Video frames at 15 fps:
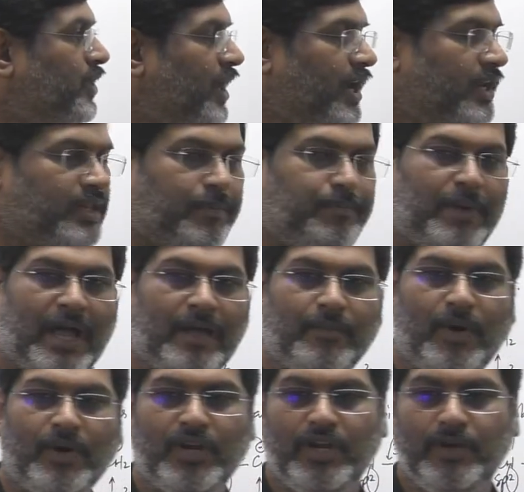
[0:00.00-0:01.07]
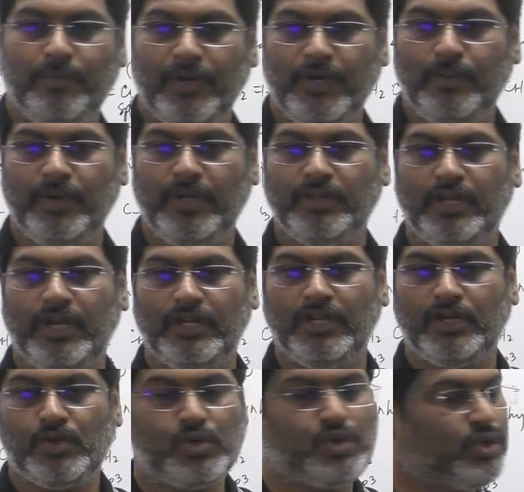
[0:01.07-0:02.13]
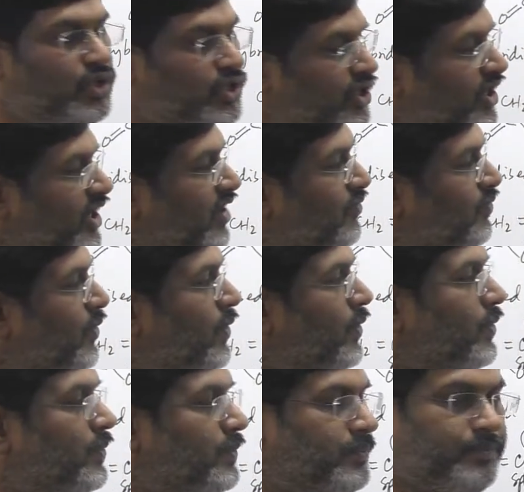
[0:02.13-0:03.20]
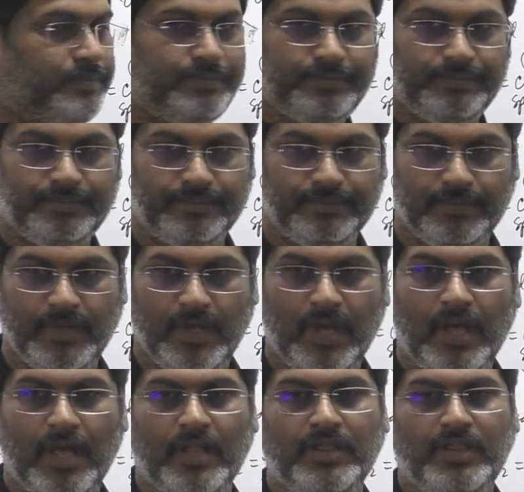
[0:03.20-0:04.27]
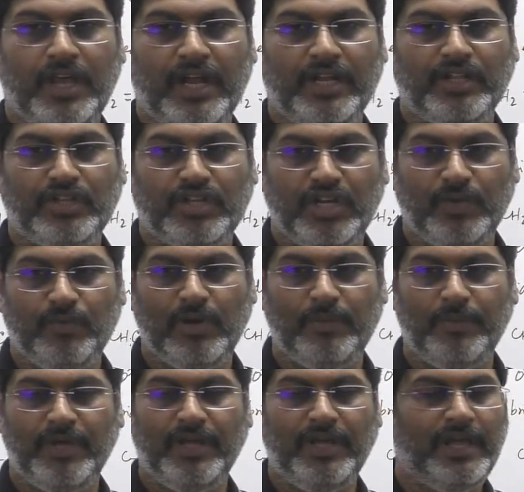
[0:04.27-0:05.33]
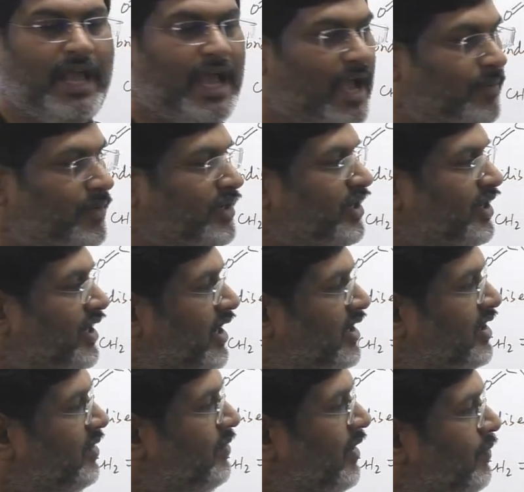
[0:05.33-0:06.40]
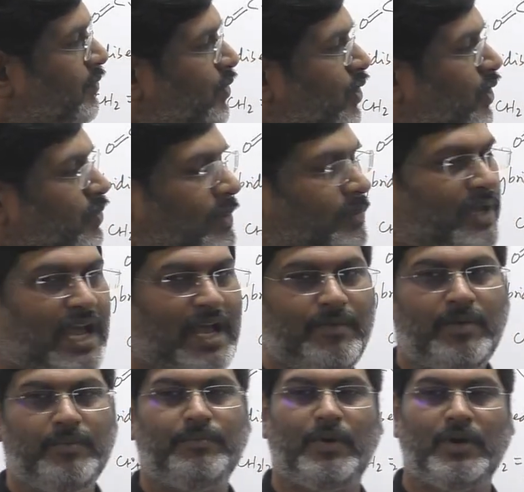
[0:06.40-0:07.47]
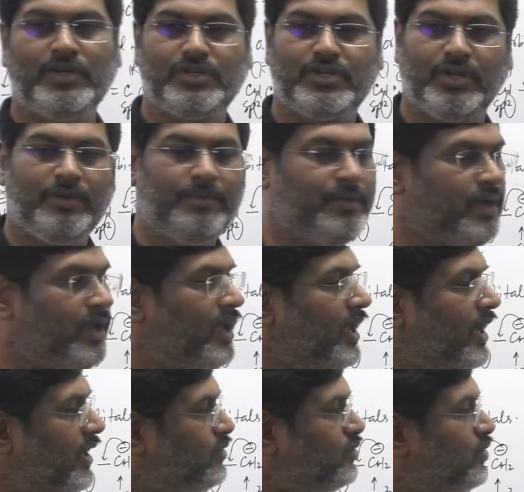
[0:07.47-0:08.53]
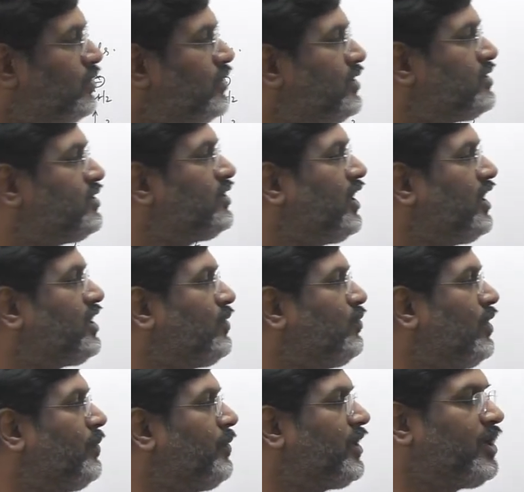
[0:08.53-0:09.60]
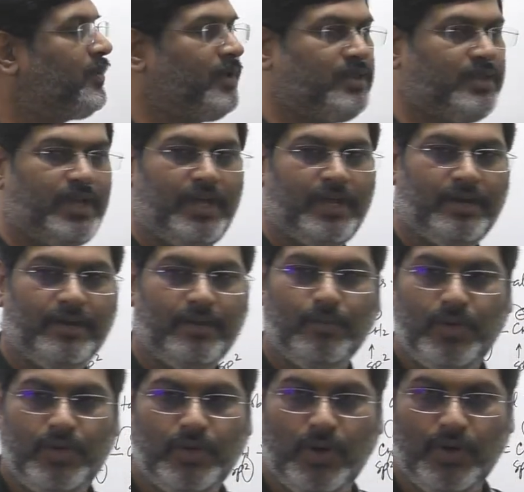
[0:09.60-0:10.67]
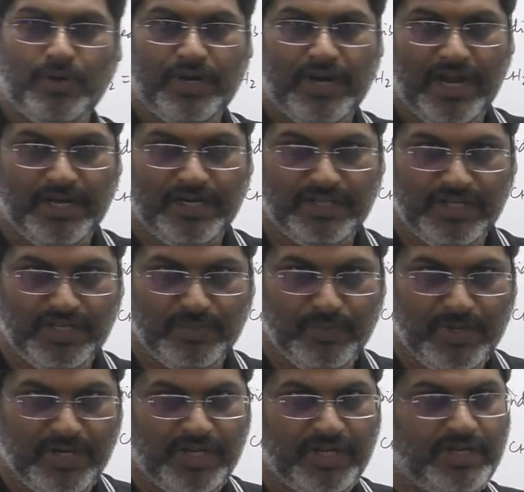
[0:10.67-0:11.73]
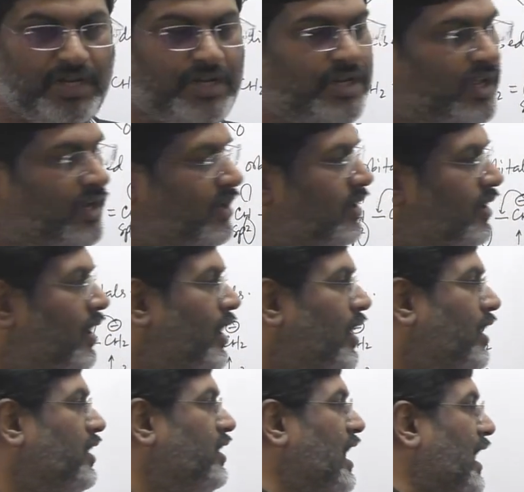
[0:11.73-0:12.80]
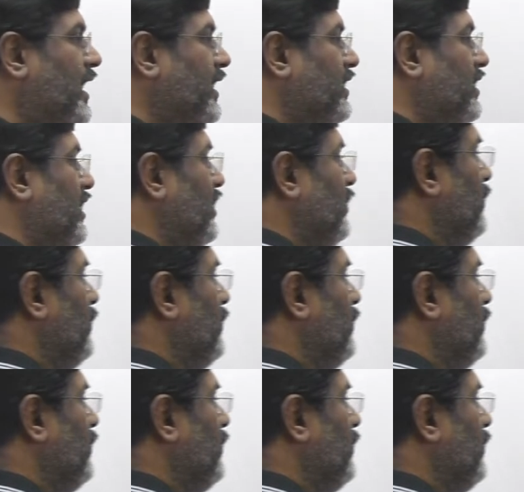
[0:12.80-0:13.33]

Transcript: there the pi bond in between there the 3 and 4. There the 3 will be having negative and 4 will be having positive, and so this negative will be given there. We don't write these many in detail. Directly